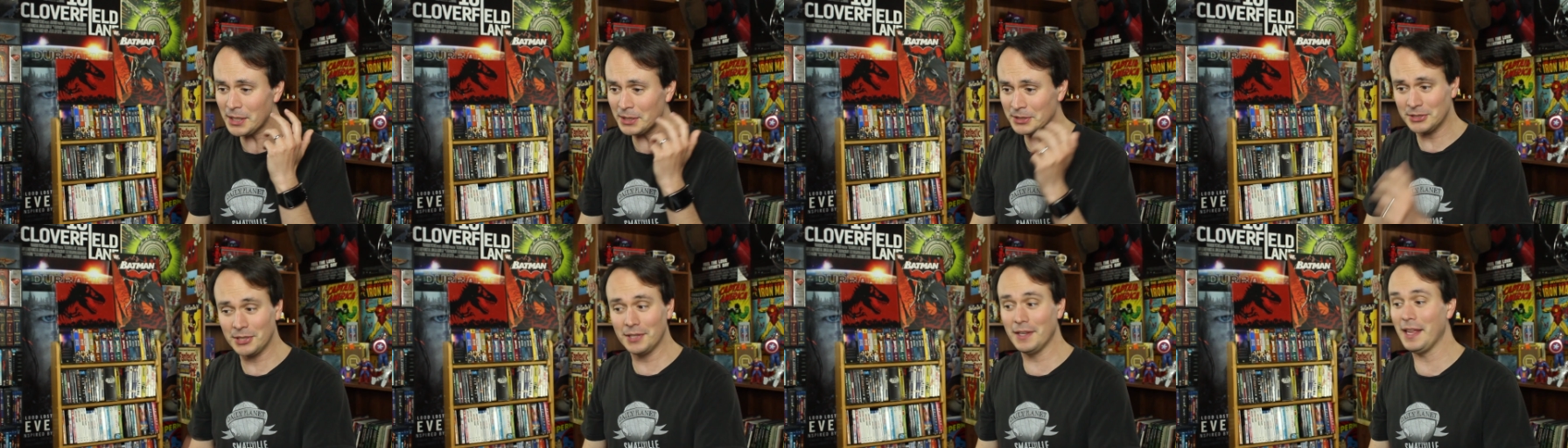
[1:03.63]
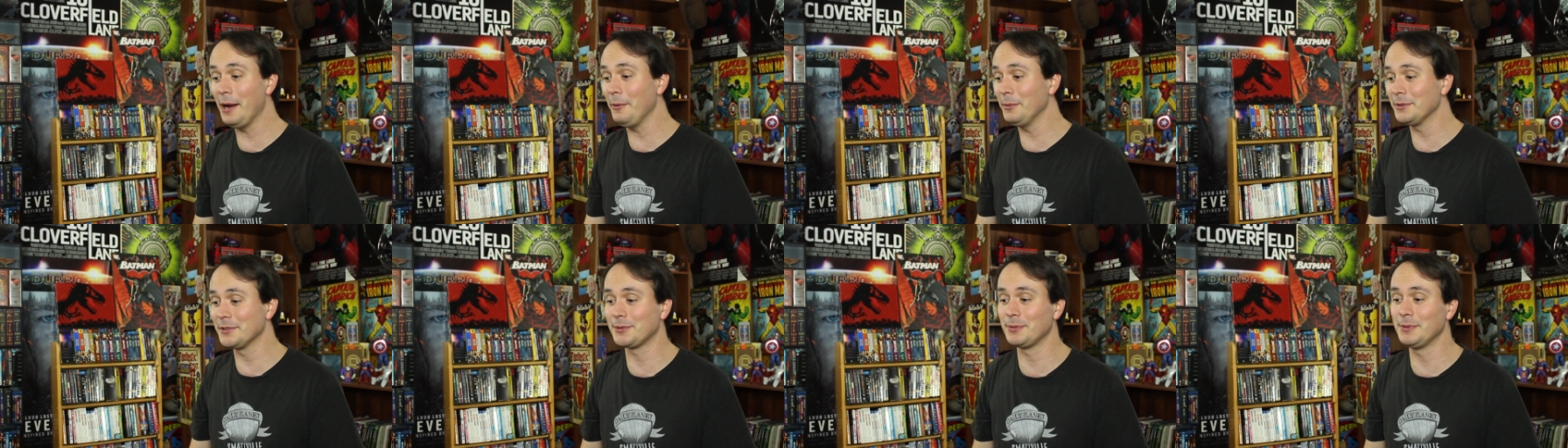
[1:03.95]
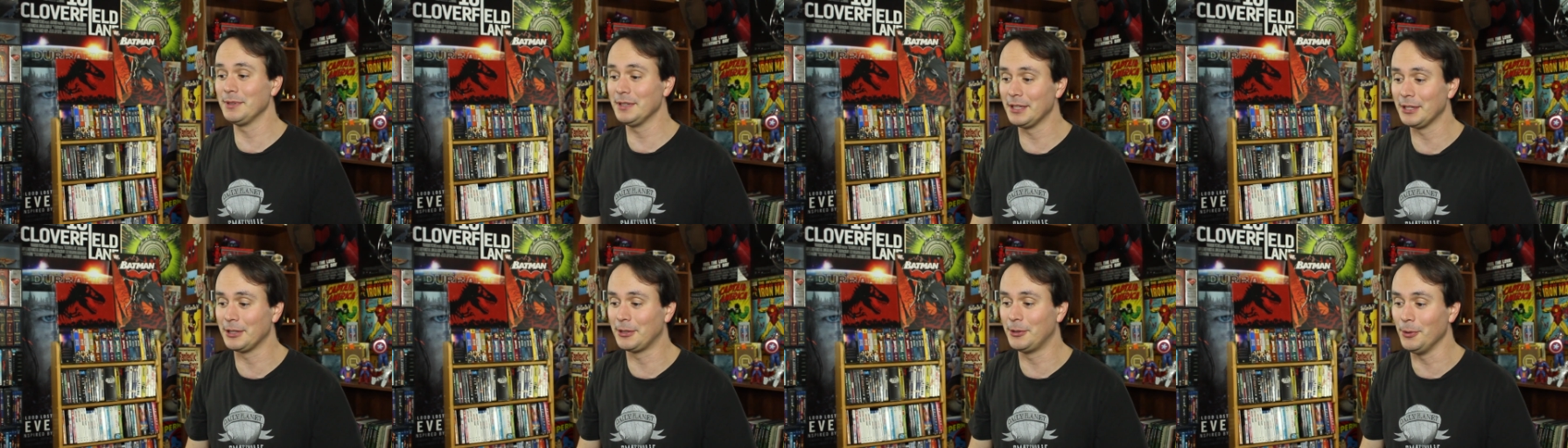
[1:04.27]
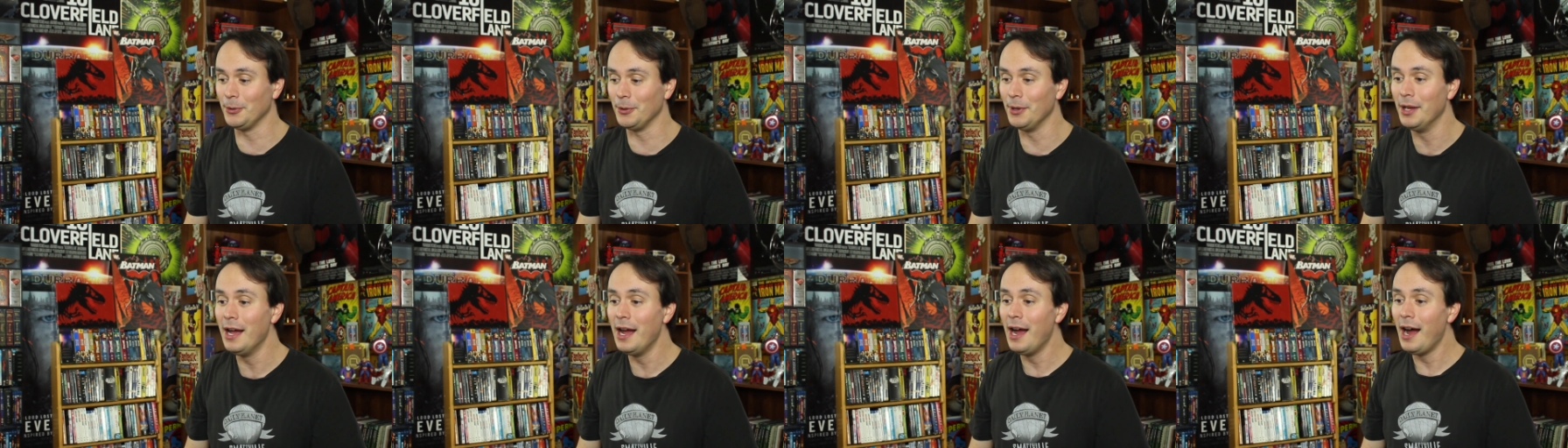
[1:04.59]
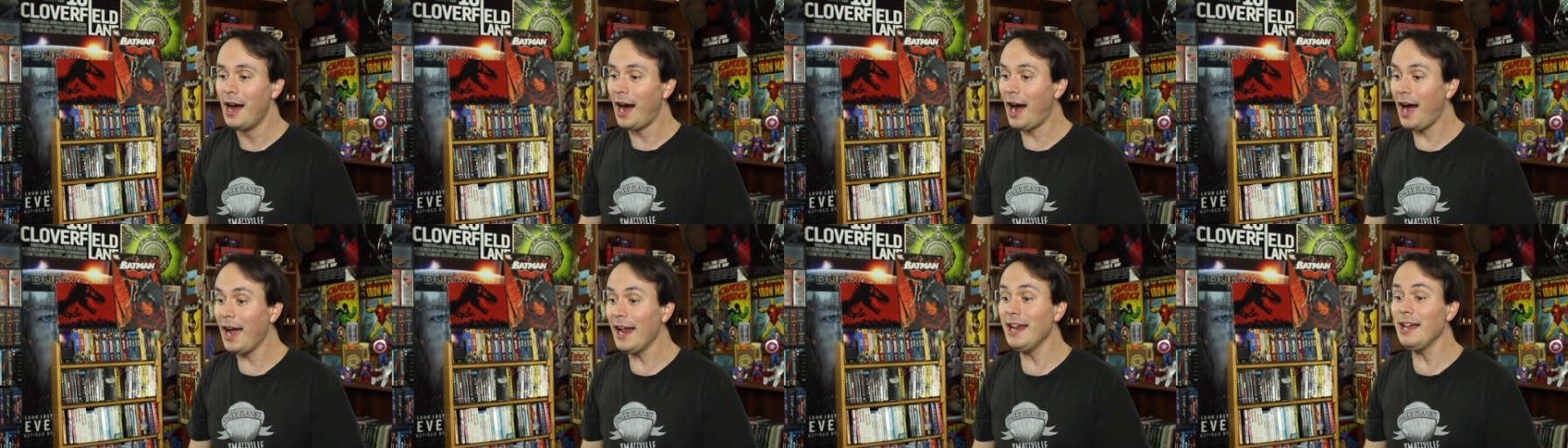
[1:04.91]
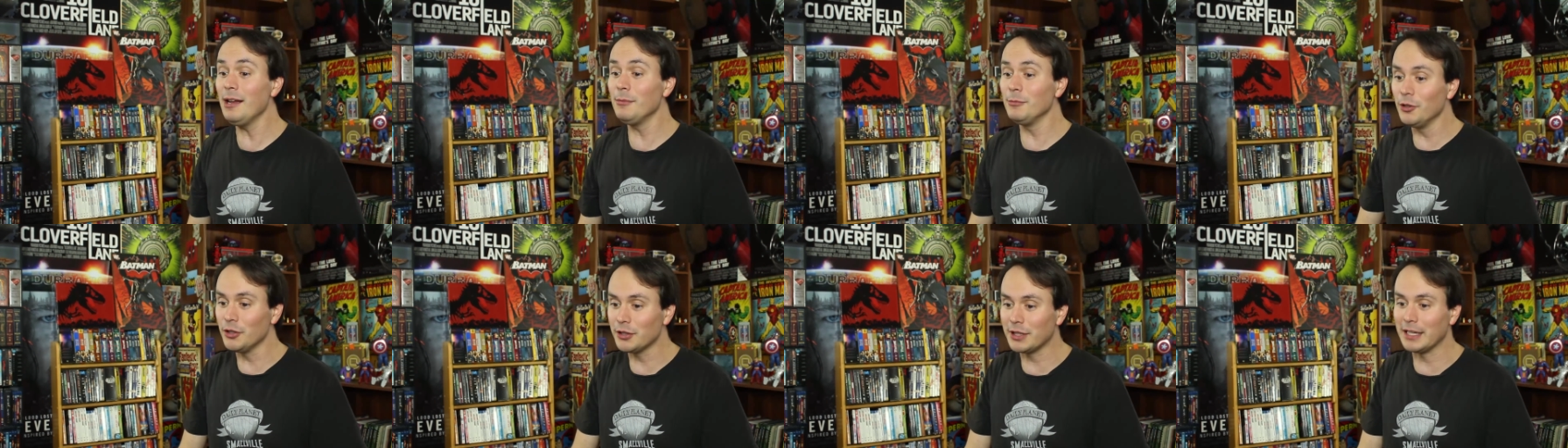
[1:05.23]
So that was really cool. I
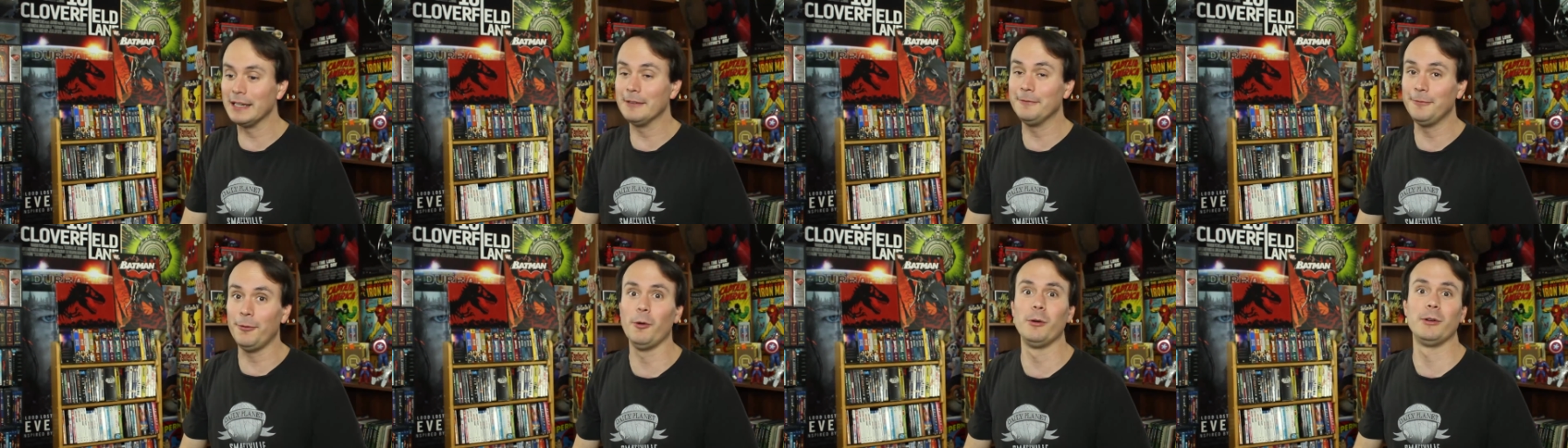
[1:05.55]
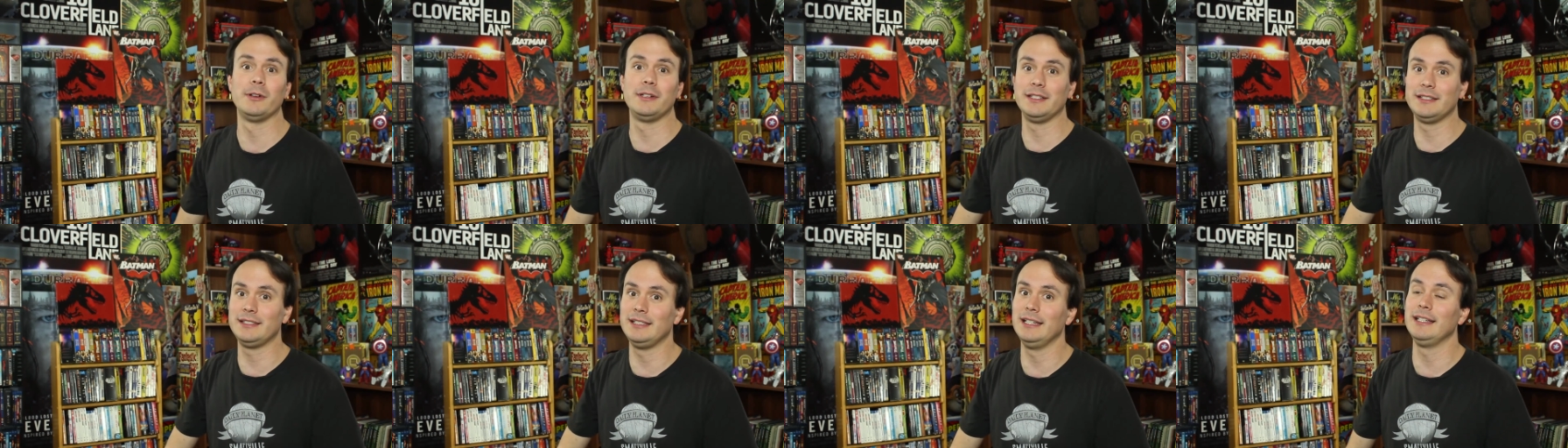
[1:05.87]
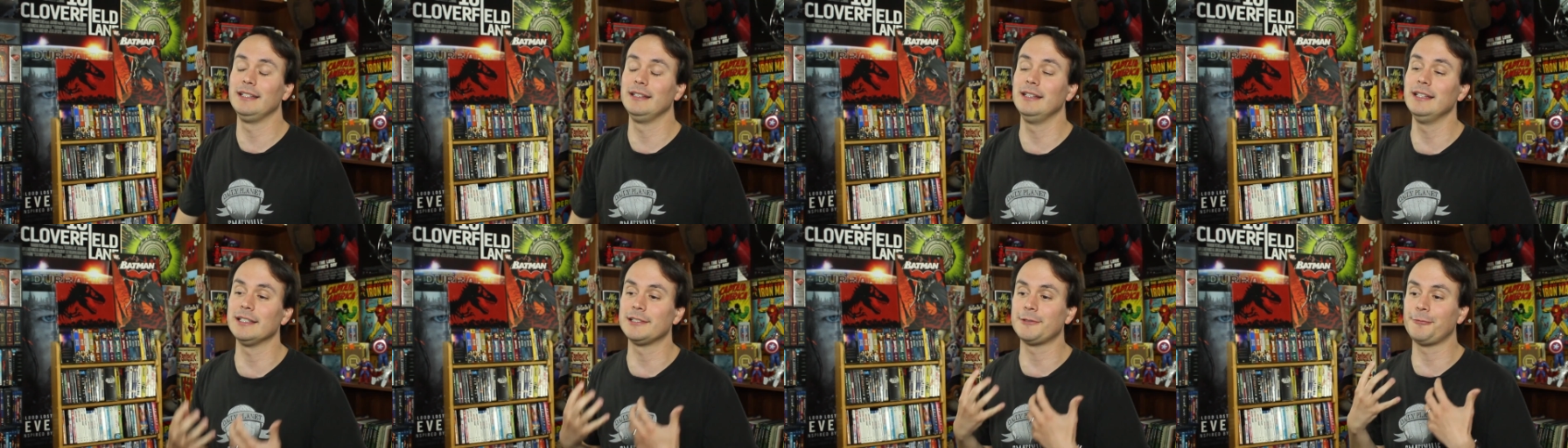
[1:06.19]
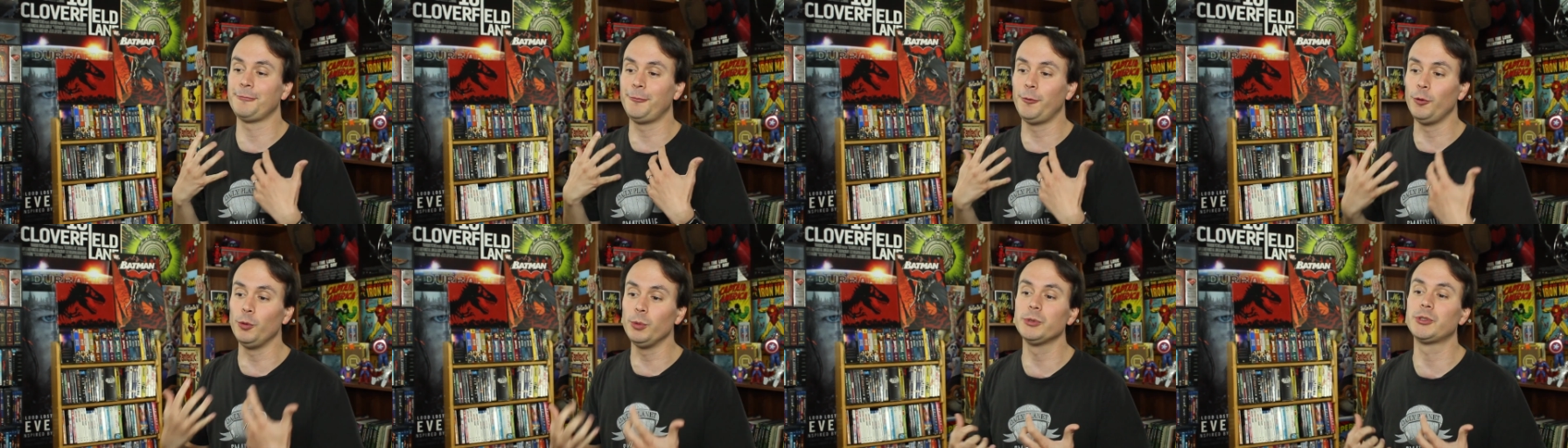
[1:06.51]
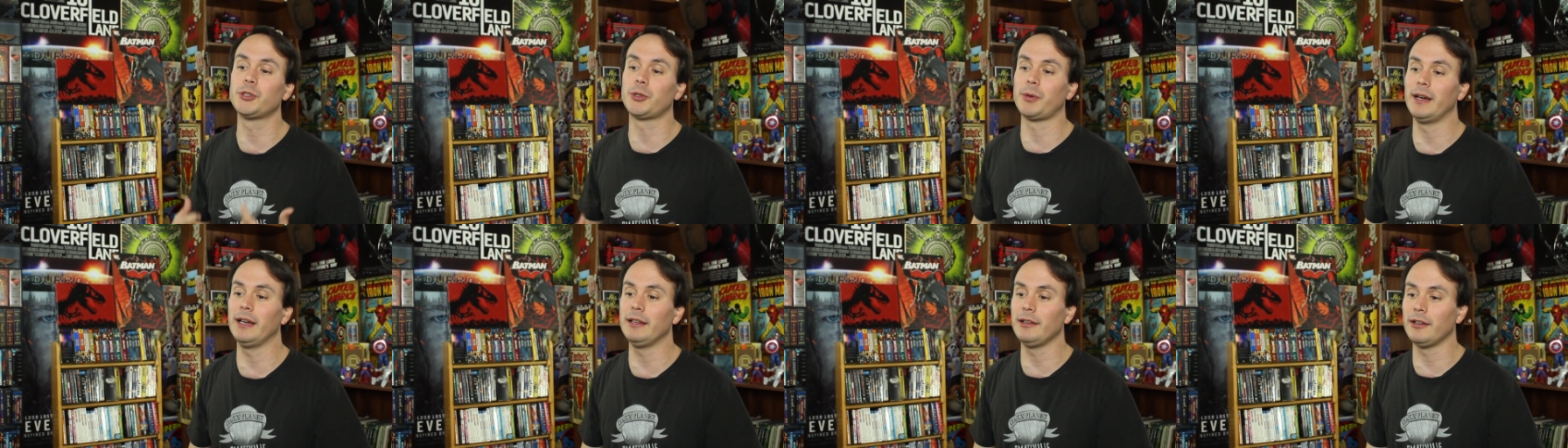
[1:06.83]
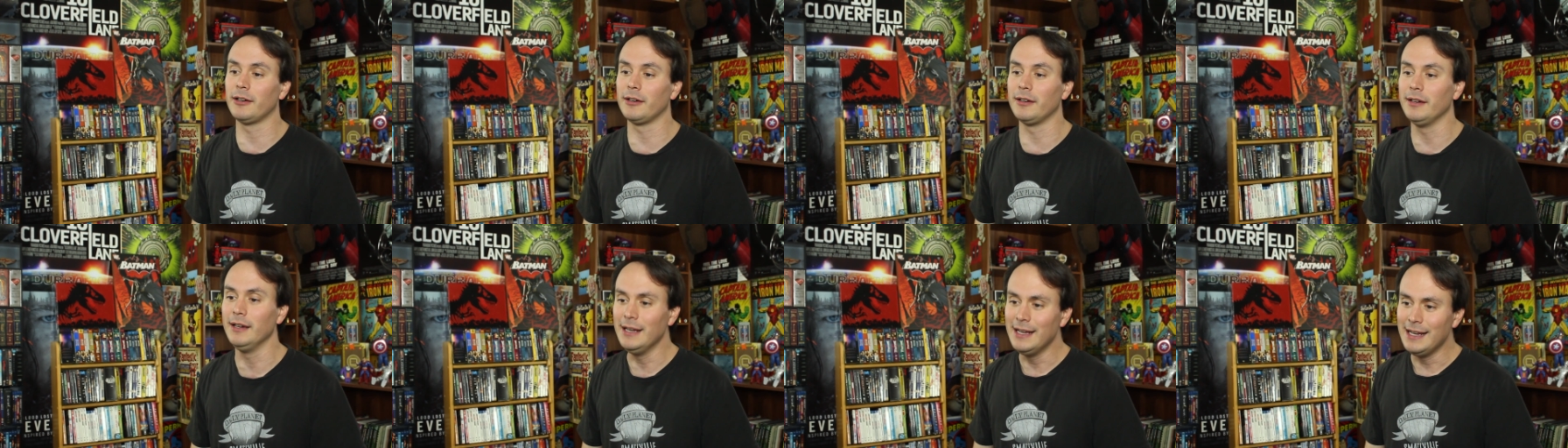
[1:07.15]
am looking forward to seeing this full
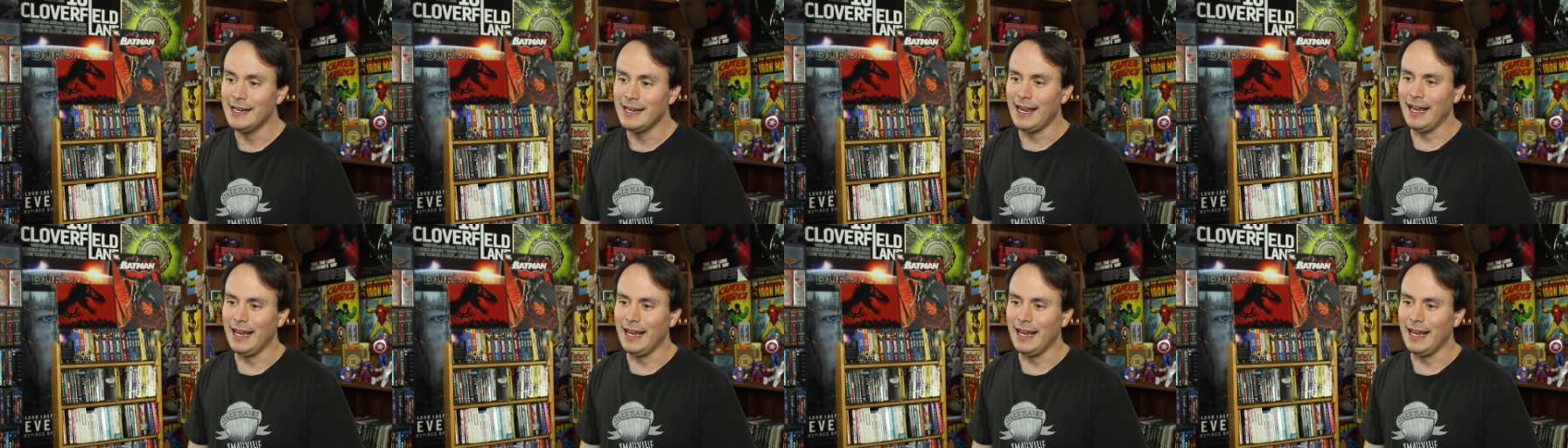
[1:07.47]
trailer